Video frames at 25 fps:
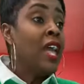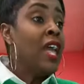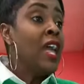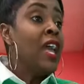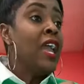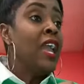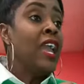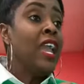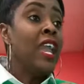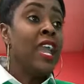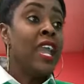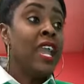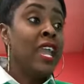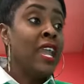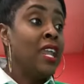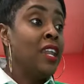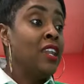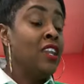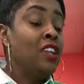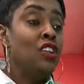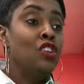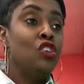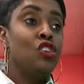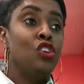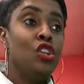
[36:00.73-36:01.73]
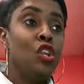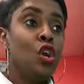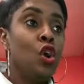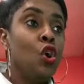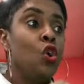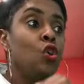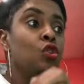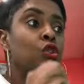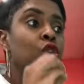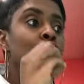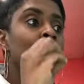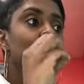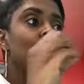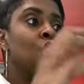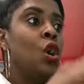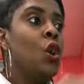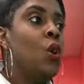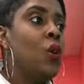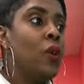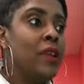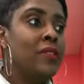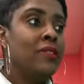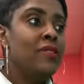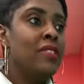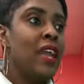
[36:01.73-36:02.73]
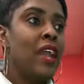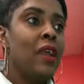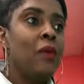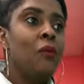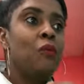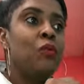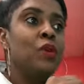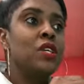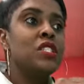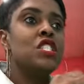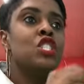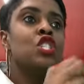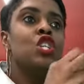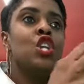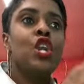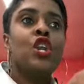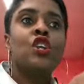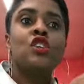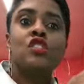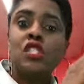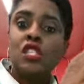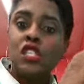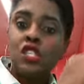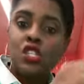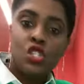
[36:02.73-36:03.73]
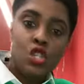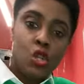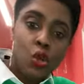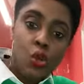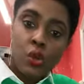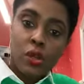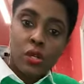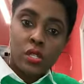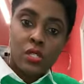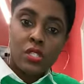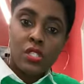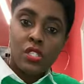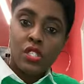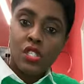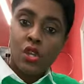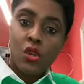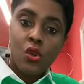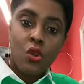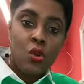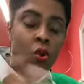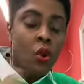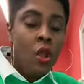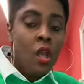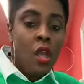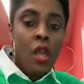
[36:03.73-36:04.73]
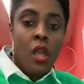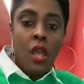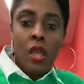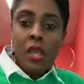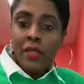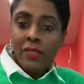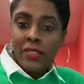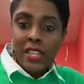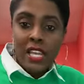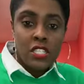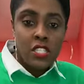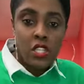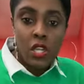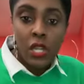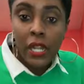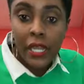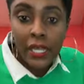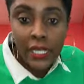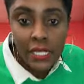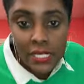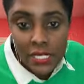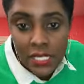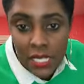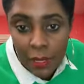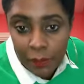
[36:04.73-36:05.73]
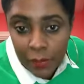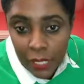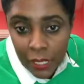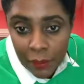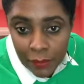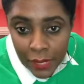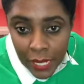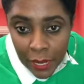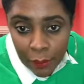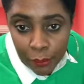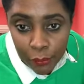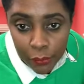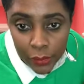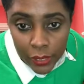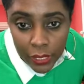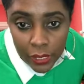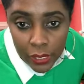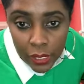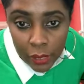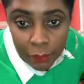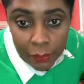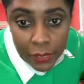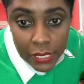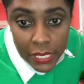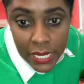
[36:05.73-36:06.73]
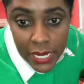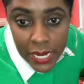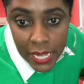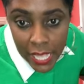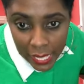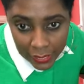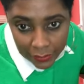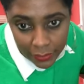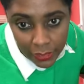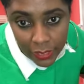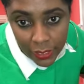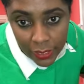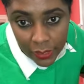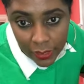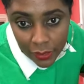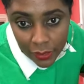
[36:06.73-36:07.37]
And, you know, knowing that what's yours is yours. So that's all I can say. But I'm not breaking up nothing.